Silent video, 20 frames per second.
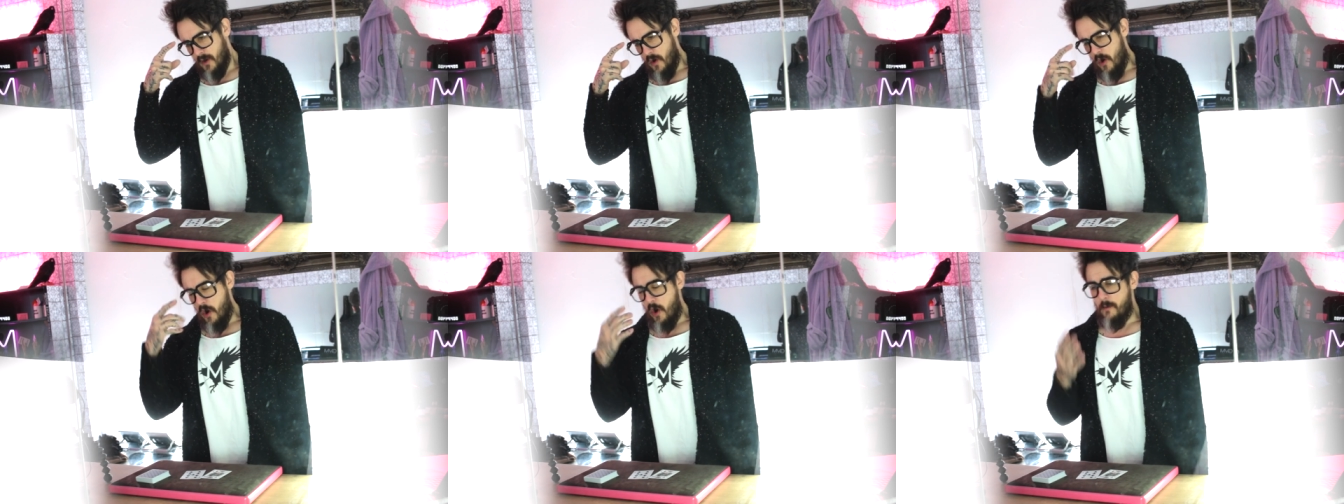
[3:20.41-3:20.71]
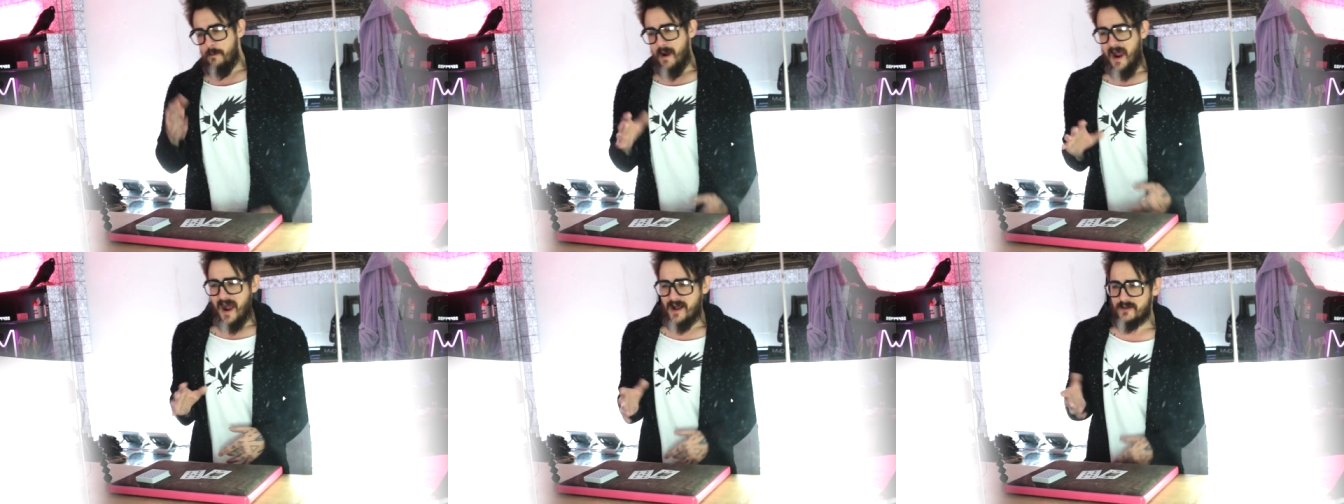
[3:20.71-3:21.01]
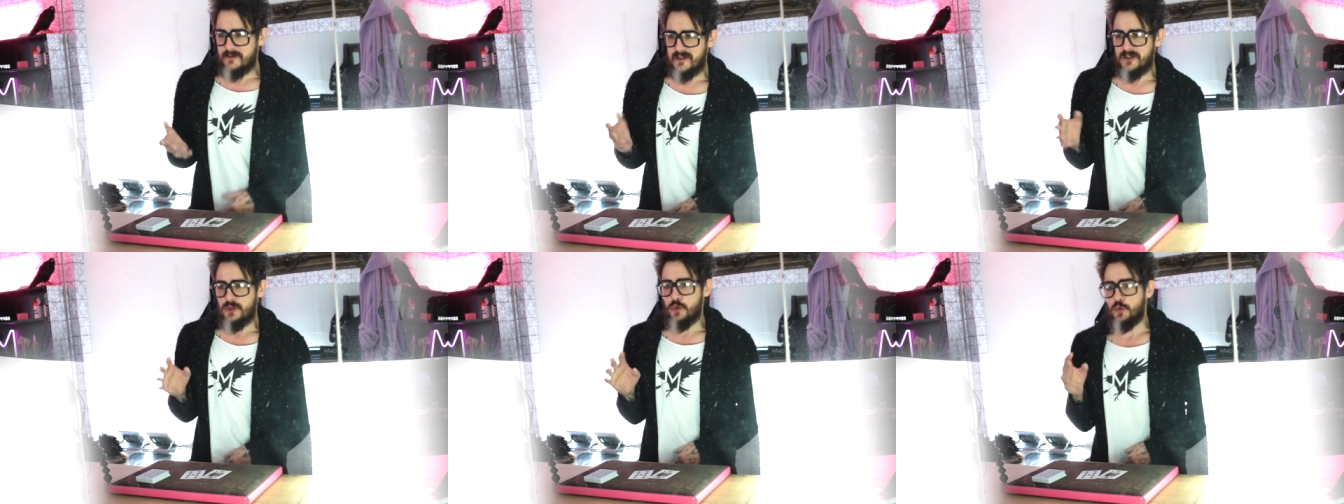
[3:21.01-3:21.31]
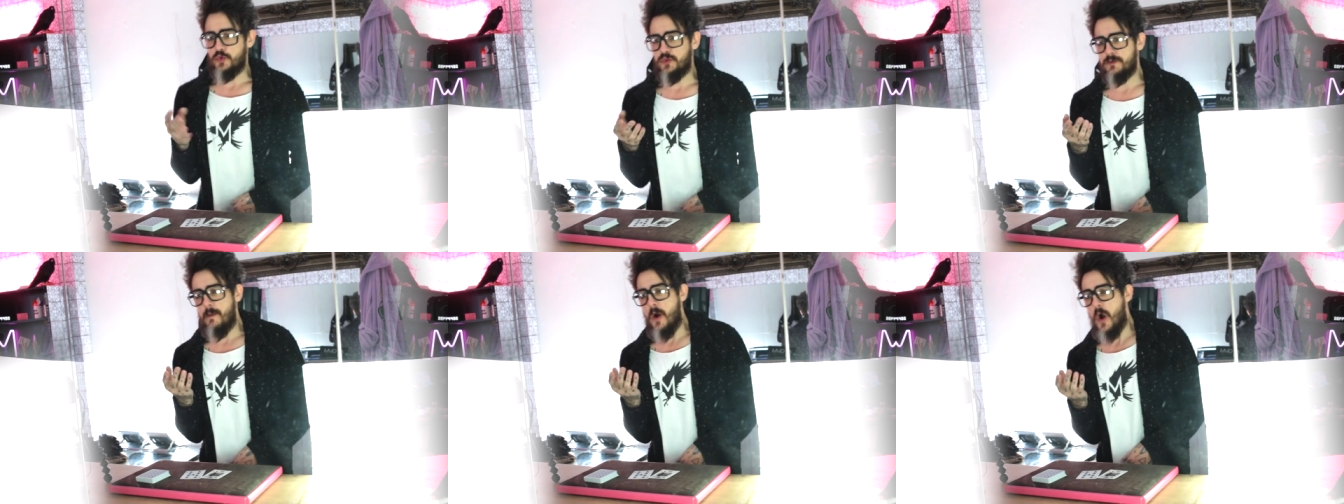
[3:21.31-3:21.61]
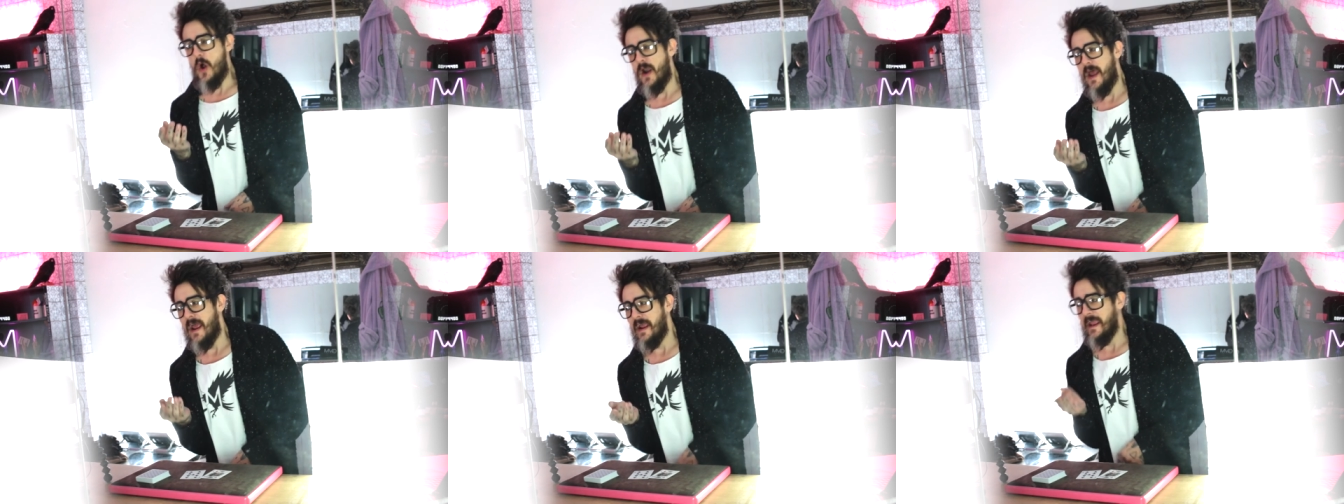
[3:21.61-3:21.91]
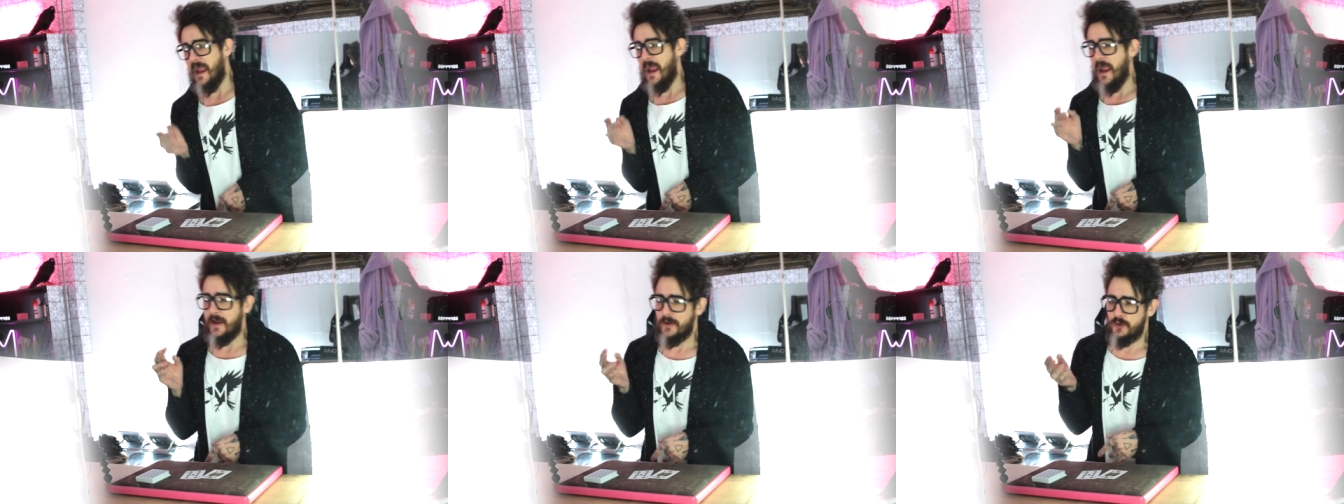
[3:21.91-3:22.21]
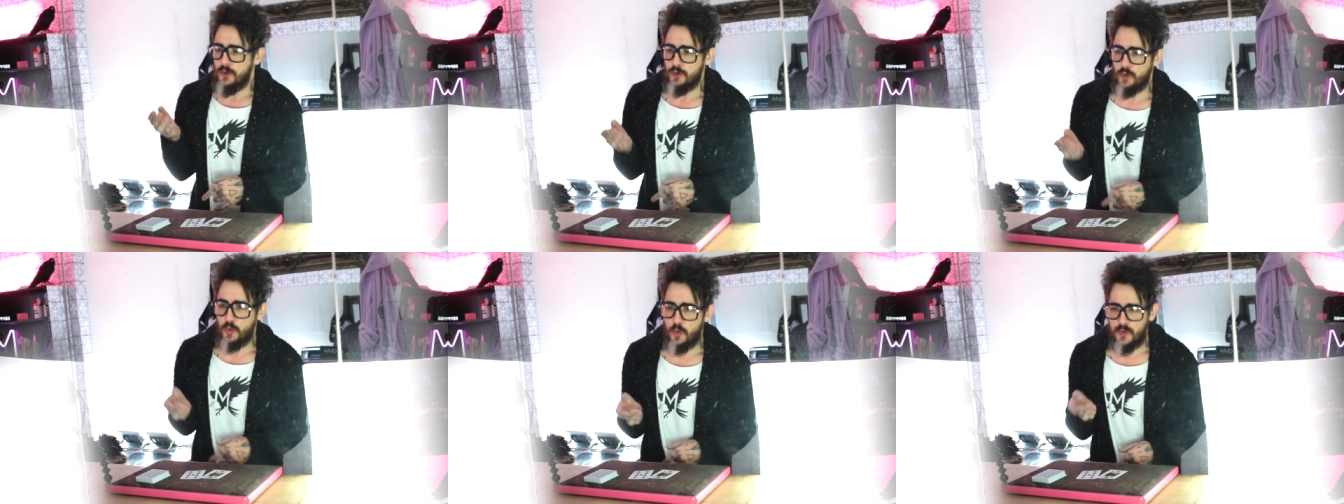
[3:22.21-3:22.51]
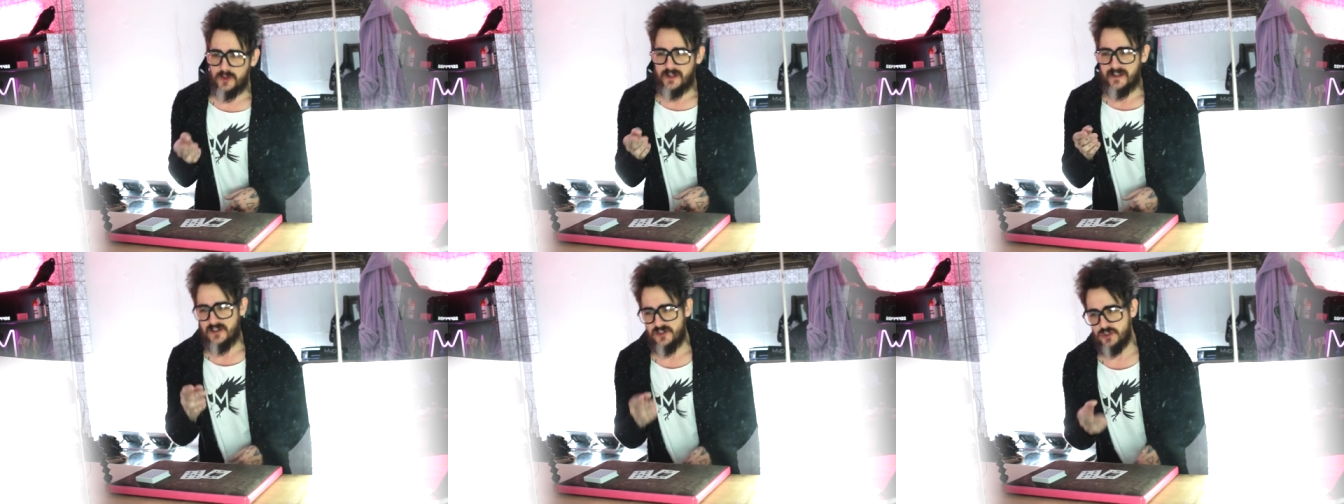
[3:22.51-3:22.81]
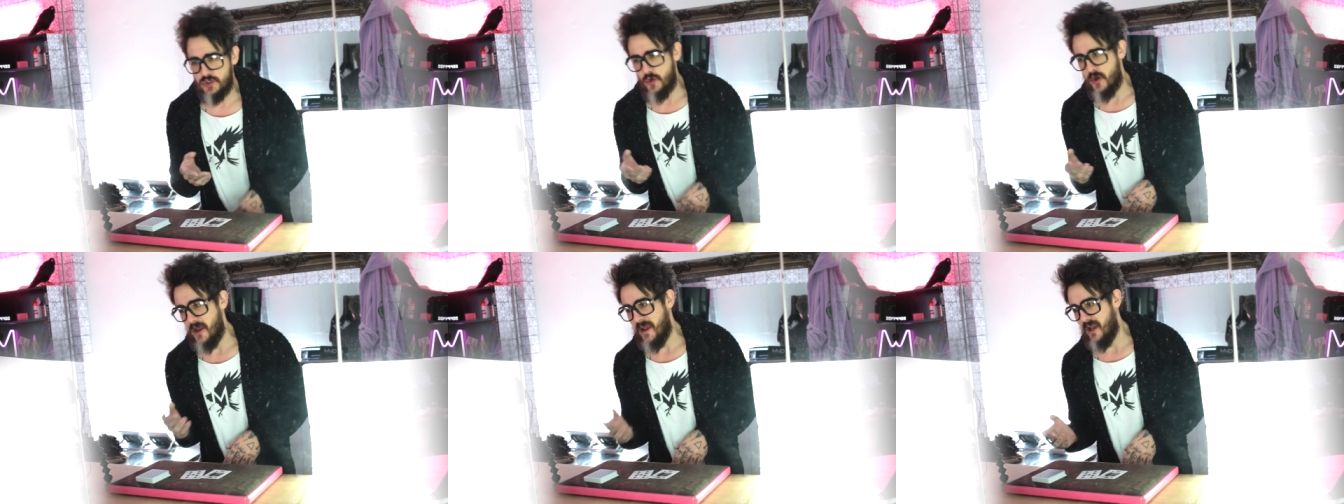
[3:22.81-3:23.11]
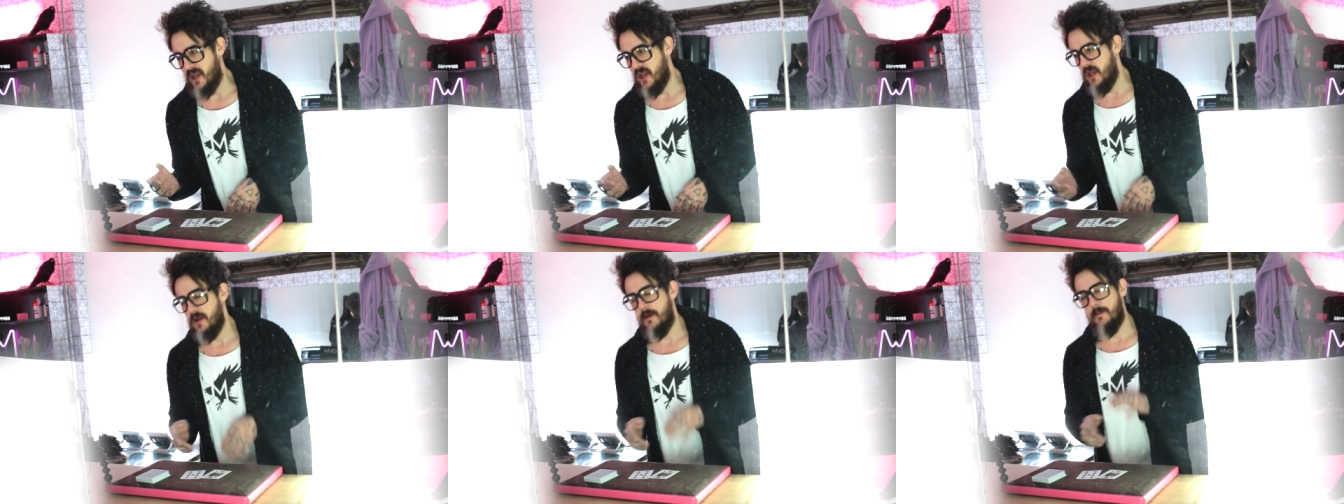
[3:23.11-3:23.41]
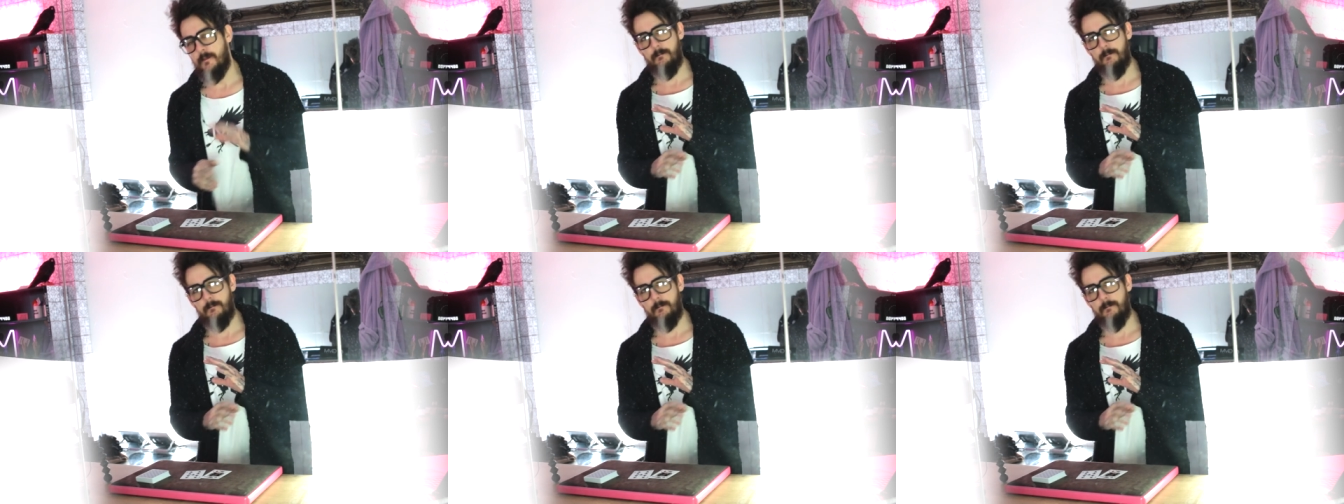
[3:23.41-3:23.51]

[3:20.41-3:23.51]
oh, my hands are too small, I can't do this trick.